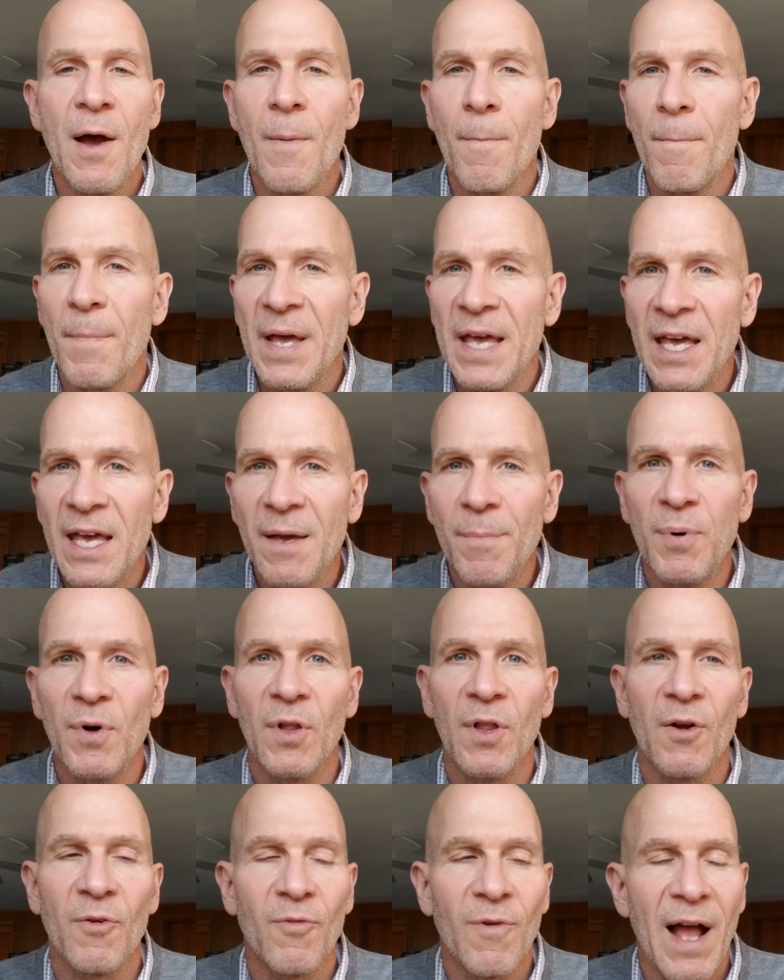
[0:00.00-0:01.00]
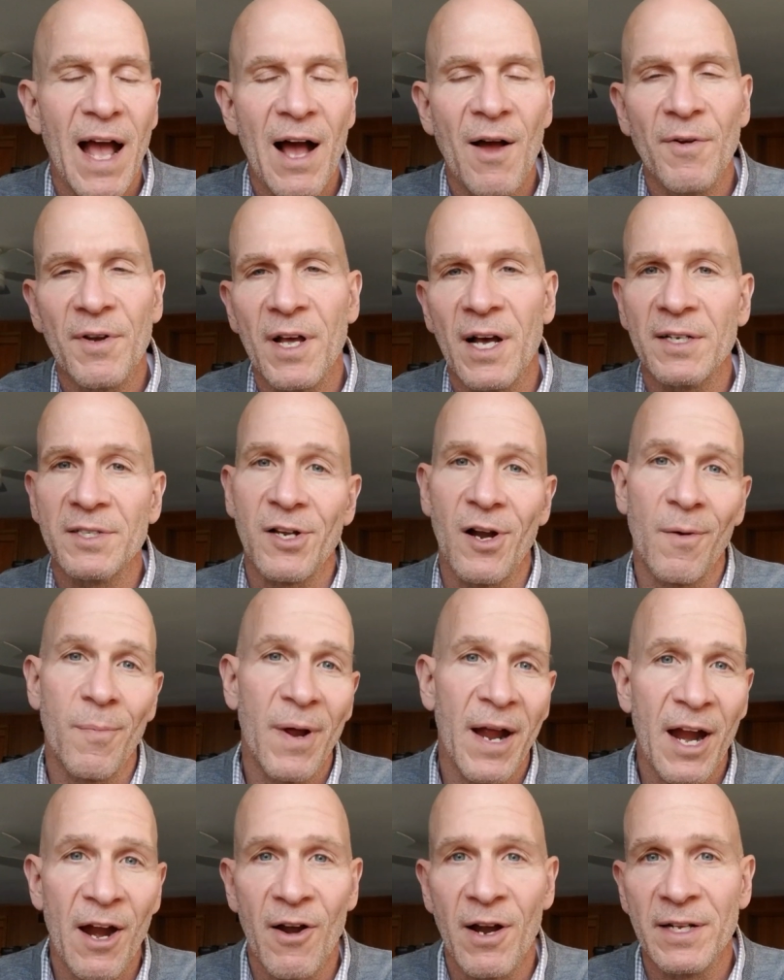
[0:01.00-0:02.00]
People around us, our
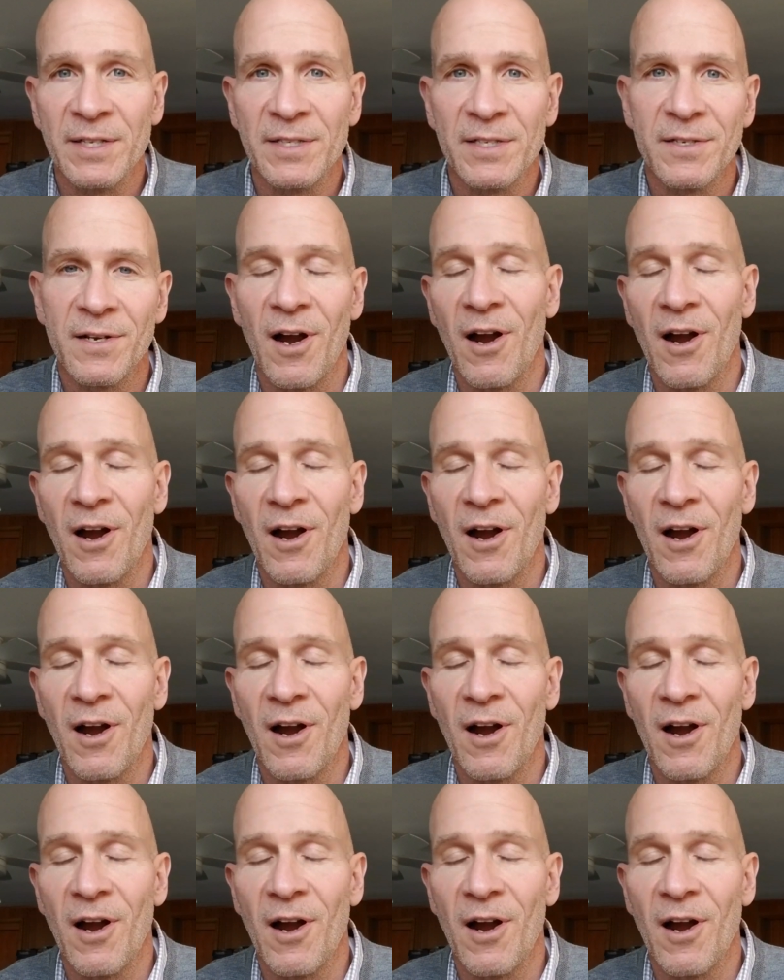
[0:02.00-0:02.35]
parents,